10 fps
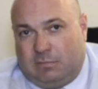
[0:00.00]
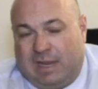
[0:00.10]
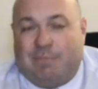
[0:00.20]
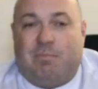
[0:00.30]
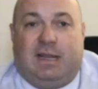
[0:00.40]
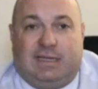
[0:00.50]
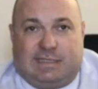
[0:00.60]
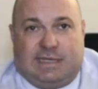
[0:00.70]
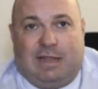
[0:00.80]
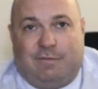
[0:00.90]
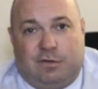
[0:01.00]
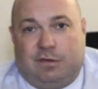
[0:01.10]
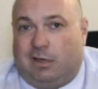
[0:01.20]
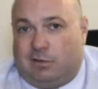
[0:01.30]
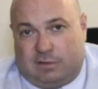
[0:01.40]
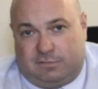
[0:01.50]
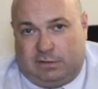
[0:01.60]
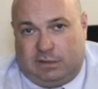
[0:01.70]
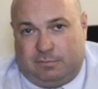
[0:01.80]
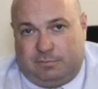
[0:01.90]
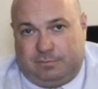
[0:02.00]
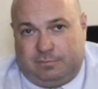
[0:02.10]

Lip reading: It might save you years of freedom.